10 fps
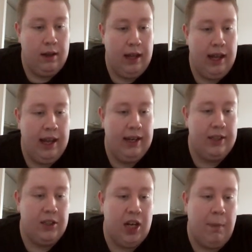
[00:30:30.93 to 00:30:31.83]

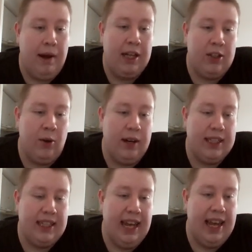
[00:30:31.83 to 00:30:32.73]
Then Japan's
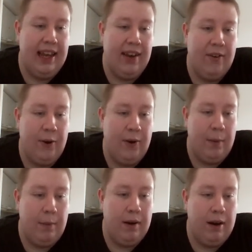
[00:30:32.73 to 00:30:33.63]
Longest Day I've heard
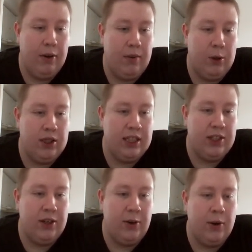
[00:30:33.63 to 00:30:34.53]
about. Was
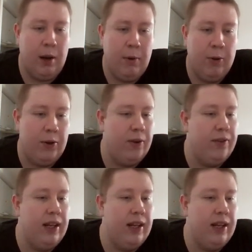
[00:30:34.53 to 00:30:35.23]
this a Okamoto